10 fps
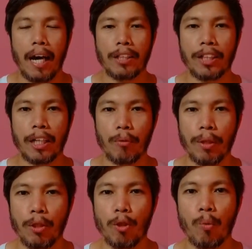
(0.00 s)
share
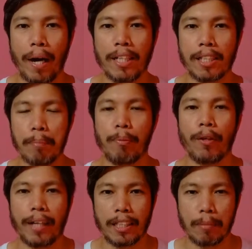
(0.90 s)
with you one simple
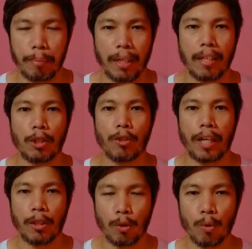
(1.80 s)
recipe that you
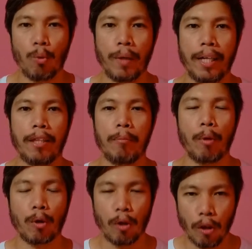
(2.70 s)
can do with
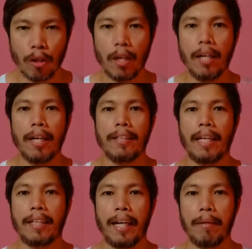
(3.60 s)
munggo
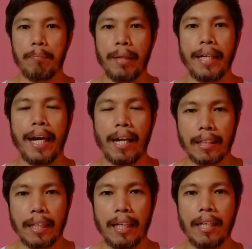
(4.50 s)
that can be
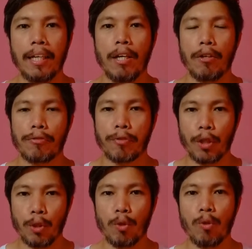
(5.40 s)
healthy for
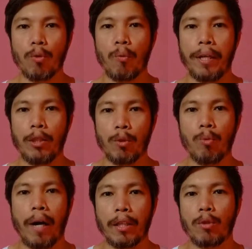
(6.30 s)
you when you
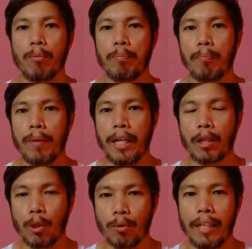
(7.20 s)
want to
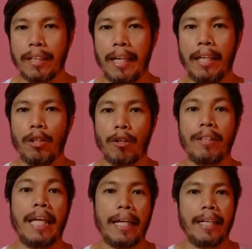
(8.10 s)
include it in your
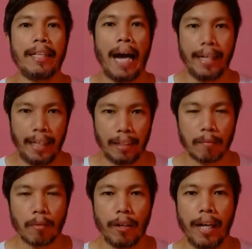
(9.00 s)
daily diet.
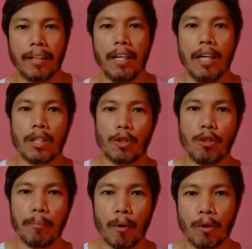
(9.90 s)
Right? So,
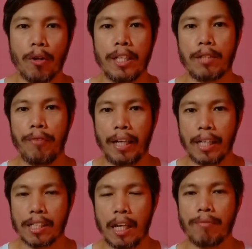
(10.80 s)
yung munggo, it's very
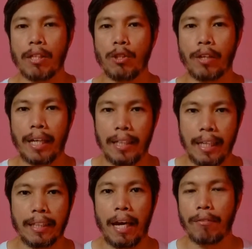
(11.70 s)
safe that you can
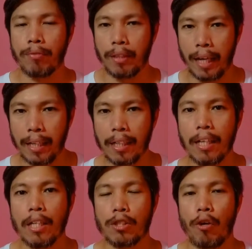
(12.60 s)
eat every day.
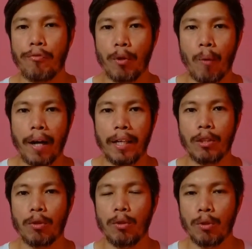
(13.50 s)
So, if you
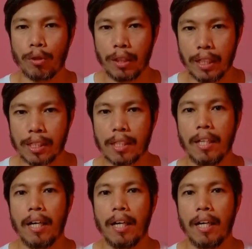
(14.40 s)
wanted to do this,